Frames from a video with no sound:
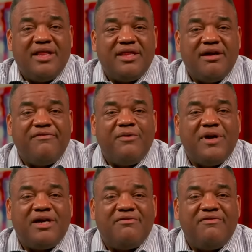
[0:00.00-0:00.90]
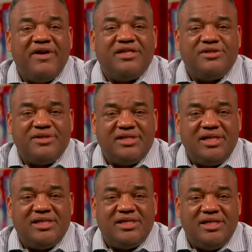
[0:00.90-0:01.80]
therefore confess your
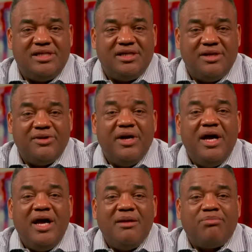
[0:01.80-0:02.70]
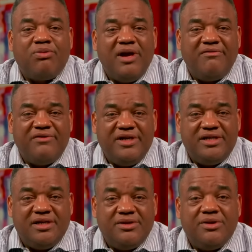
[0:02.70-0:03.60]
sins to each other and pray for
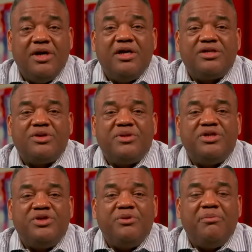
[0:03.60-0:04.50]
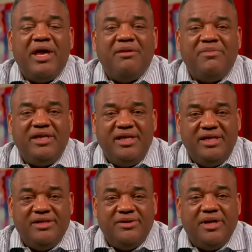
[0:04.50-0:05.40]
each other so that you may be
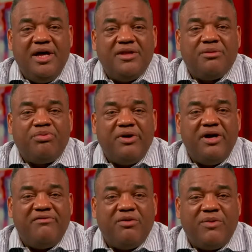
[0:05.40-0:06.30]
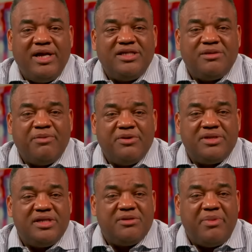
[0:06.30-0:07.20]
healed. The prayer of a righteous
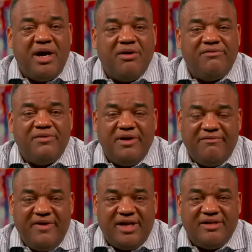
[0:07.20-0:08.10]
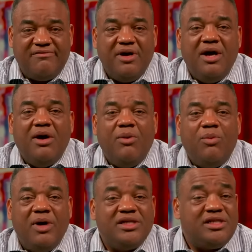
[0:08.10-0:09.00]
person is powerful and effective.
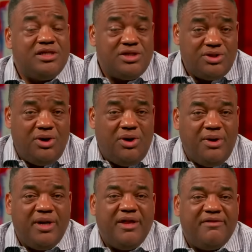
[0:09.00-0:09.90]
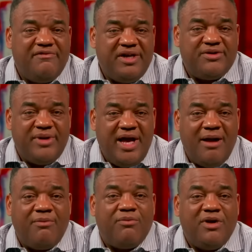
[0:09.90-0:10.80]
Once installed, the Victory
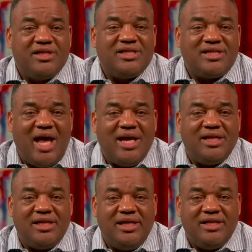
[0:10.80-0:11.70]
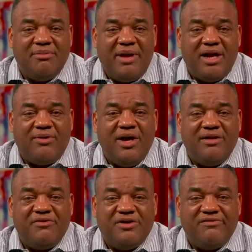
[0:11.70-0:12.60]
app runs silently in the
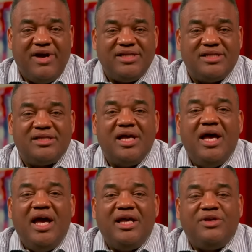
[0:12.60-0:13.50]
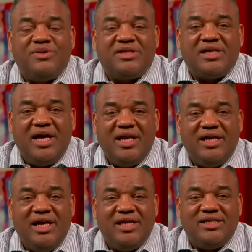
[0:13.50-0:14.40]
background of your devices and uses
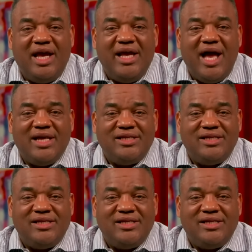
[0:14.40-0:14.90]
cutting-edge AI